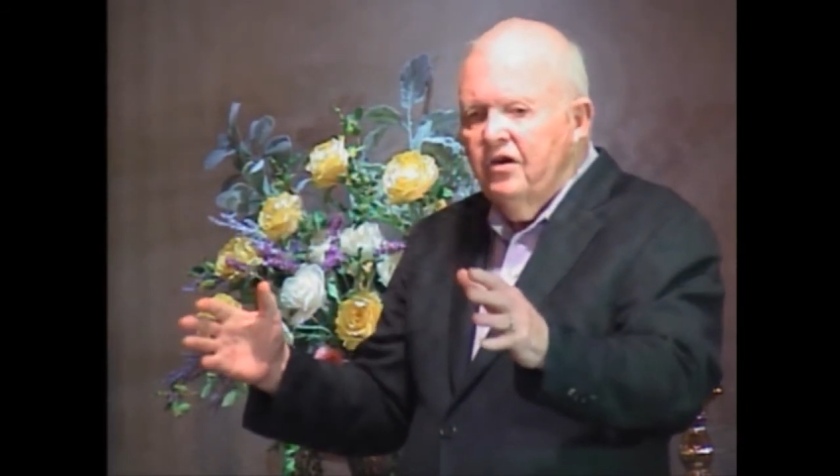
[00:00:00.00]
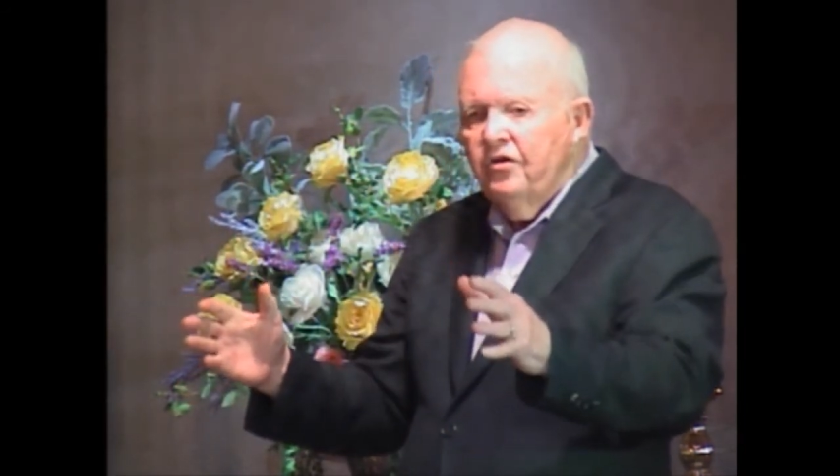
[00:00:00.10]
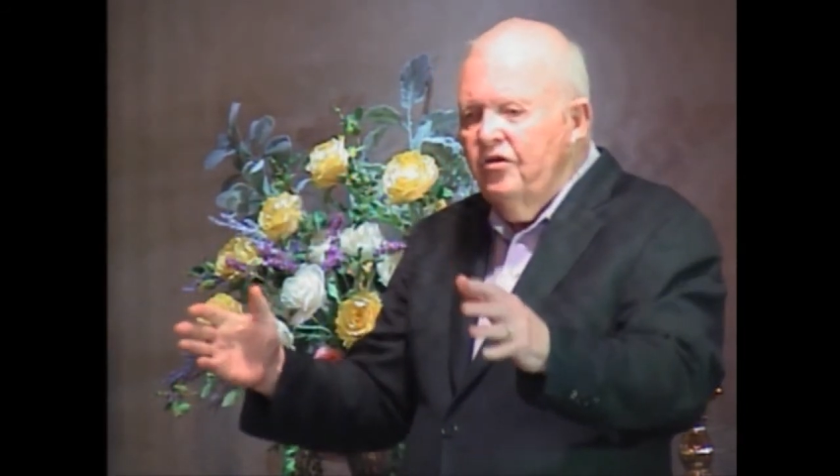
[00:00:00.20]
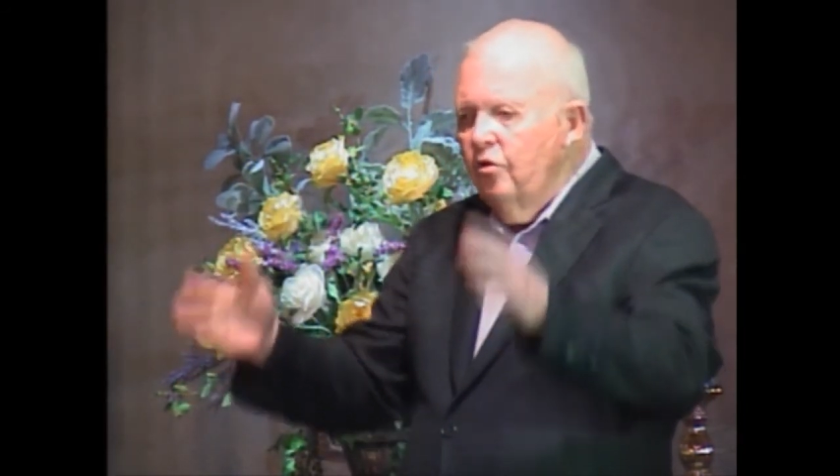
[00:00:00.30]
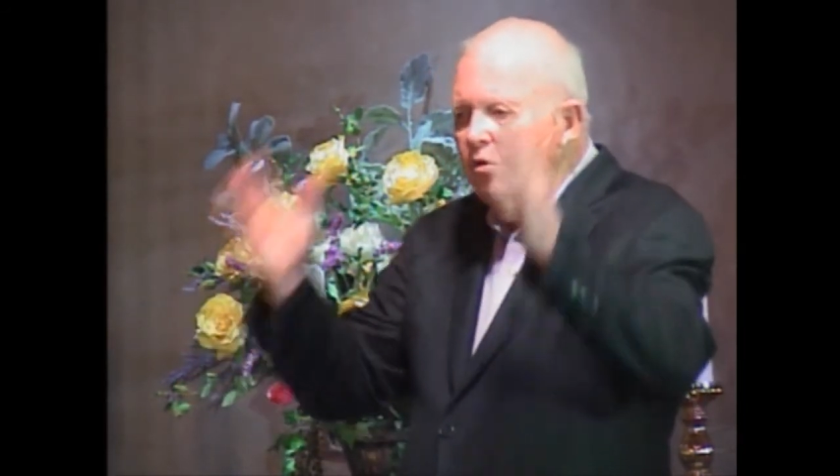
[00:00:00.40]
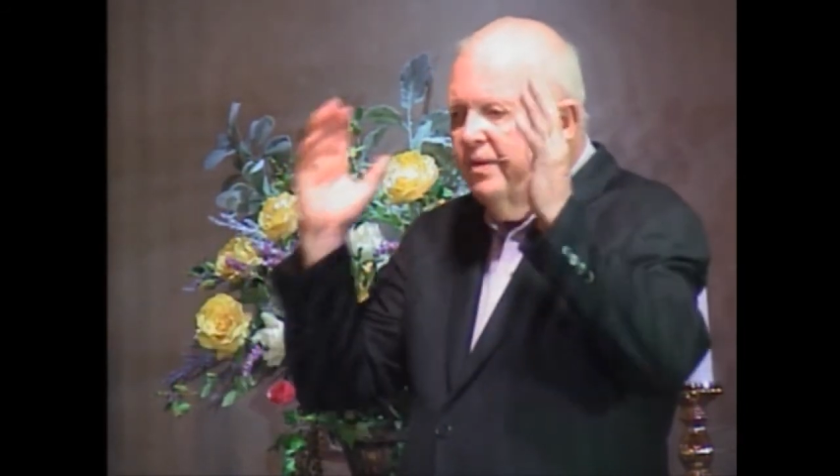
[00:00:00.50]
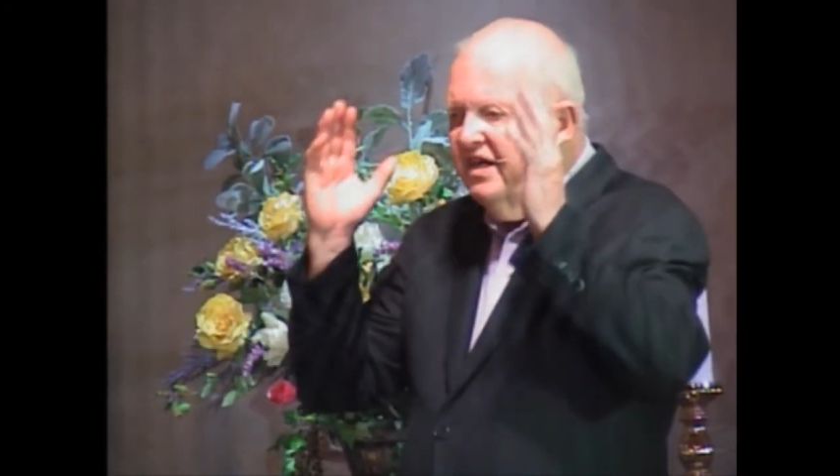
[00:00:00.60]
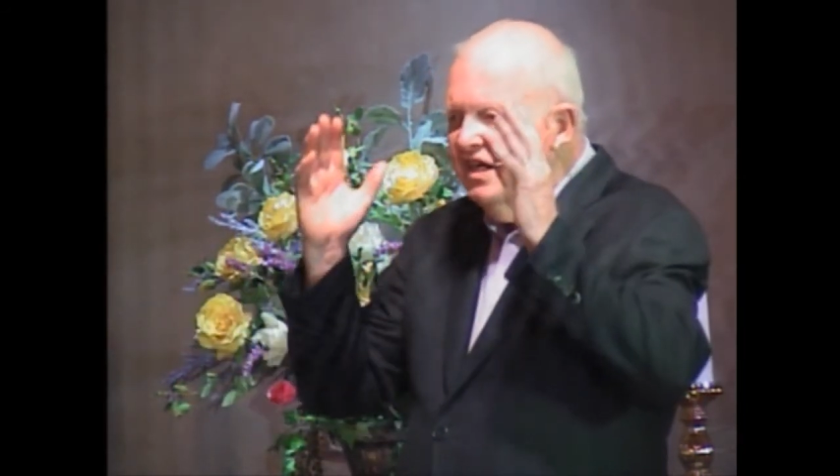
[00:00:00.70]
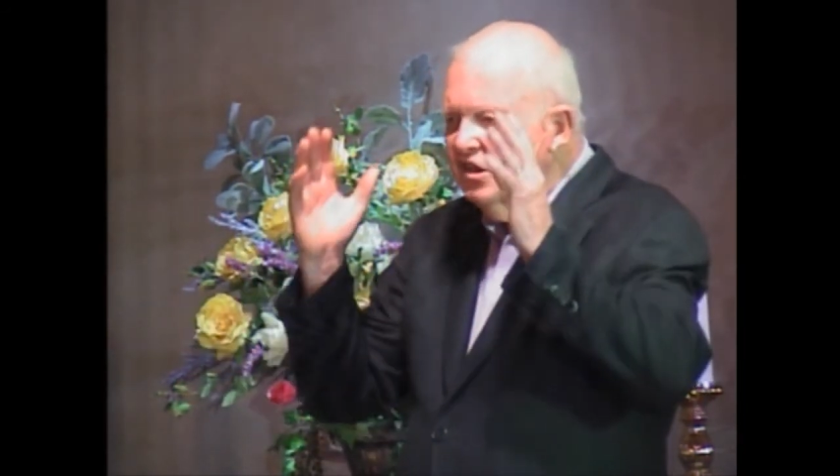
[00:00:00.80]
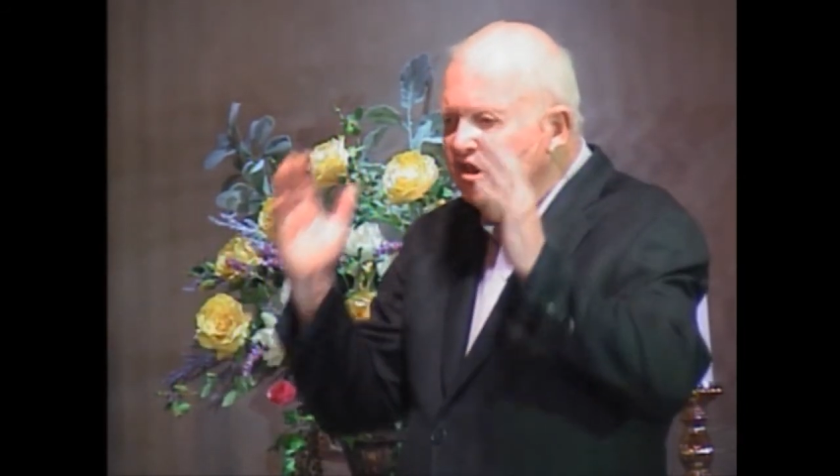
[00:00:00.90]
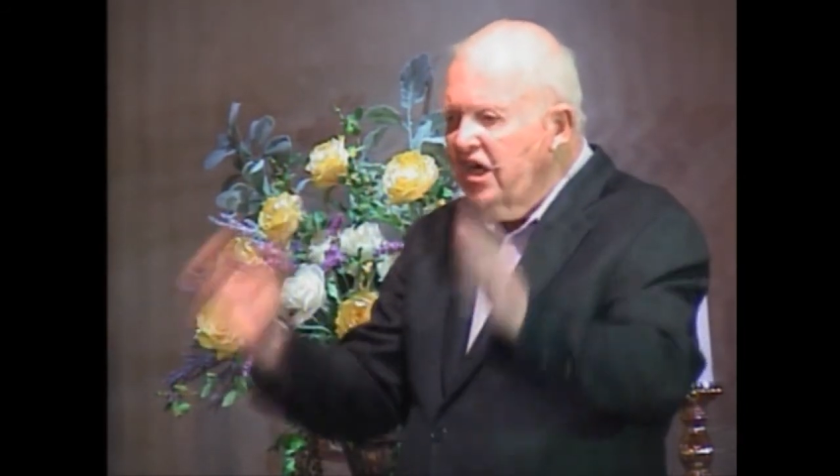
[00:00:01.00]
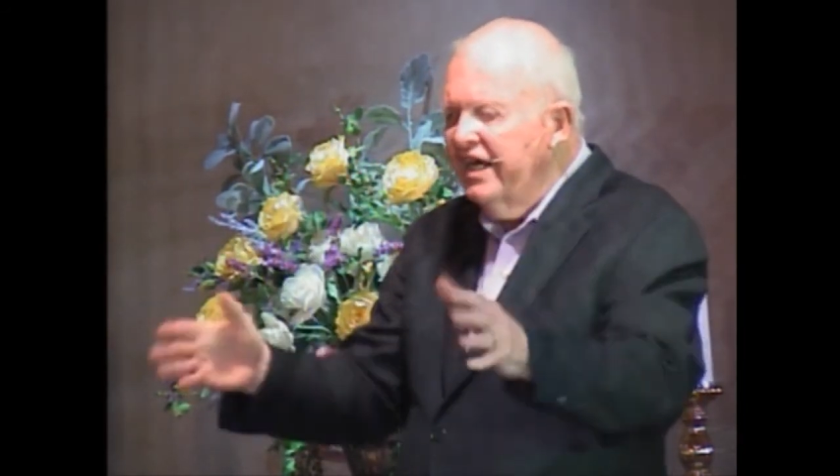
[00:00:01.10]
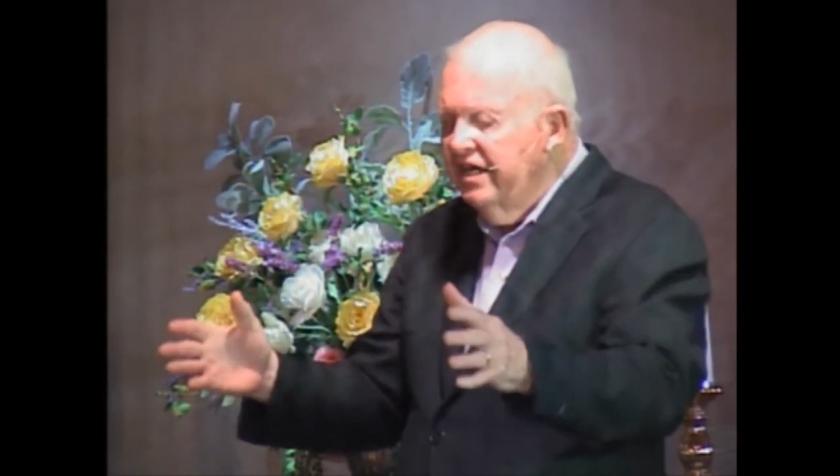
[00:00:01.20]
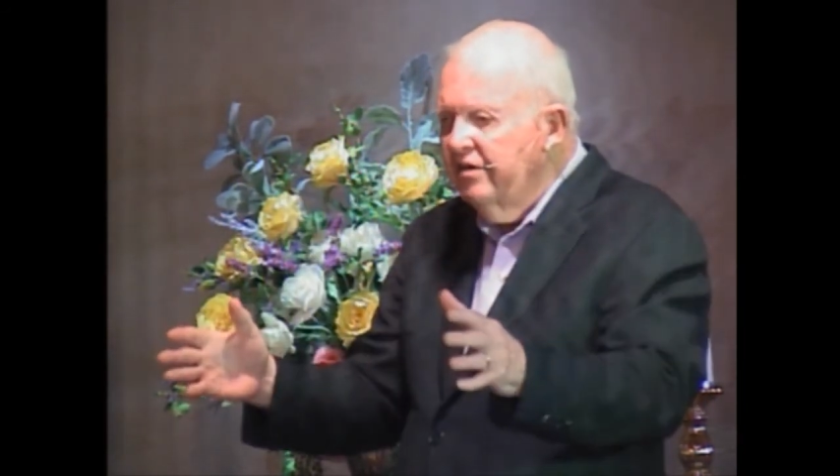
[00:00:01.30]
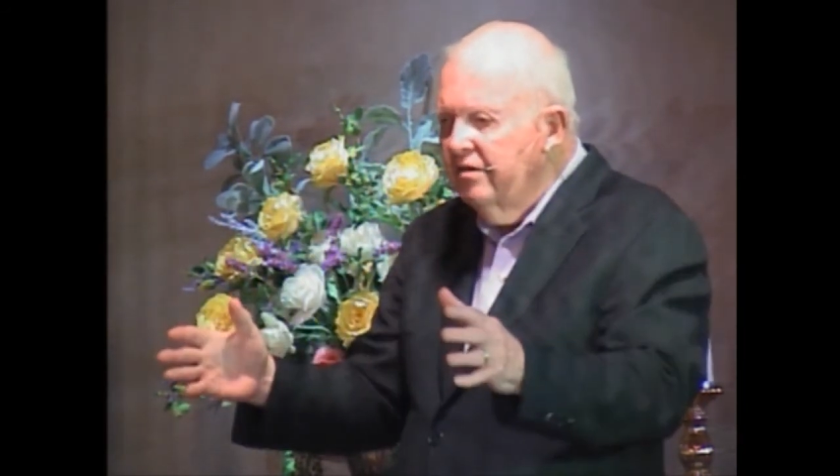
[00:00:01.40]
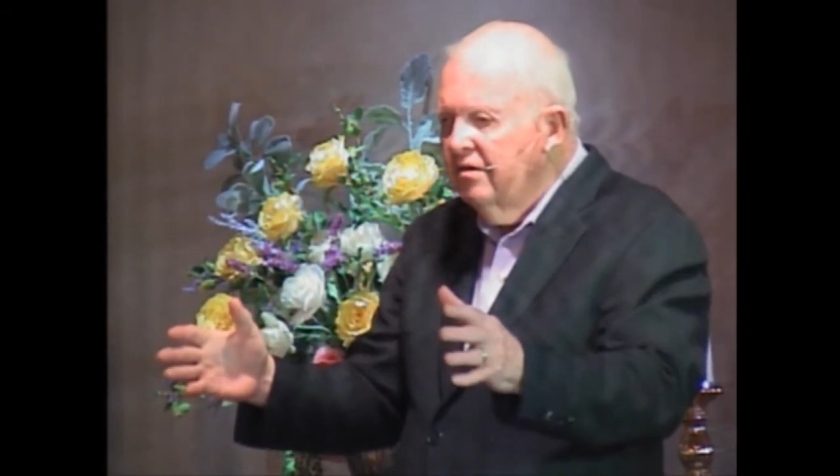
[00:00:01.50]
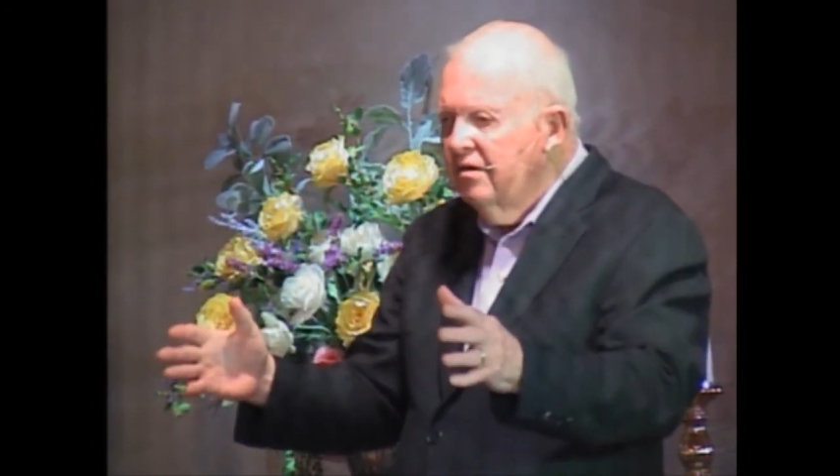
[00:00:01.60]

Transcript: you will be excited,